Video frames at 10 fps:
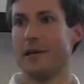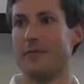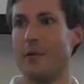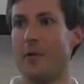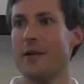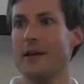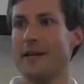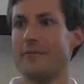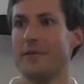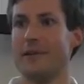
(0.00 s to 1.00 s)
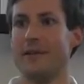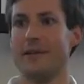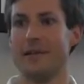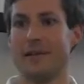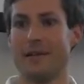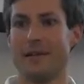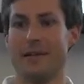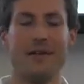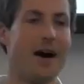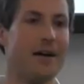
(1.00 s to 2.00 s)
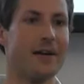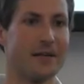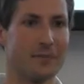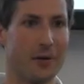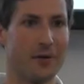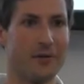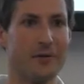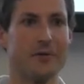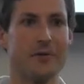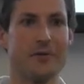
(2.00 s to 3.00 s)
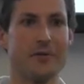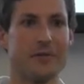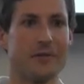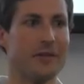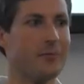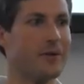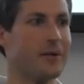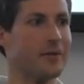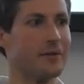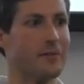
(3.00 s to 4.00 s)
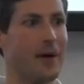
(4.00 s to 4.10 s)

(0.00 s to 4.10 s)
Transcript: for even non-expert users than Windows and